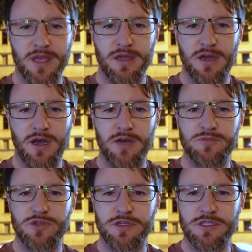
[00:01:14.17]

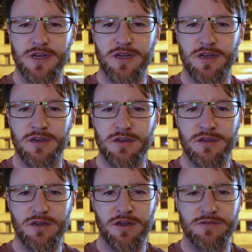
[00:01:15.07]
So
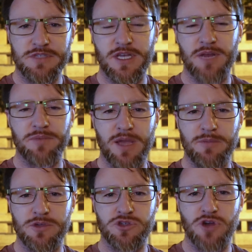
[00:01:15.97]
I've just set up the camera
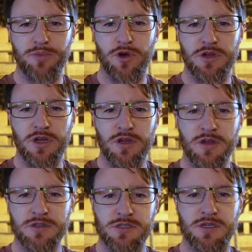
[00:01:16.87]
and tripod.
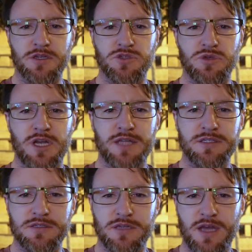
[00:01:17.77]
Just going to switch
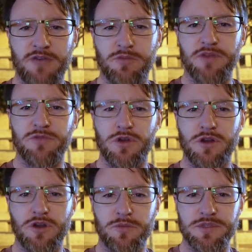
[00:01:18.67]
lenses and have a bit of a look at a
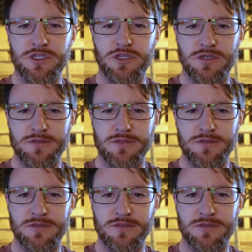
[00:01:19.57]
composition.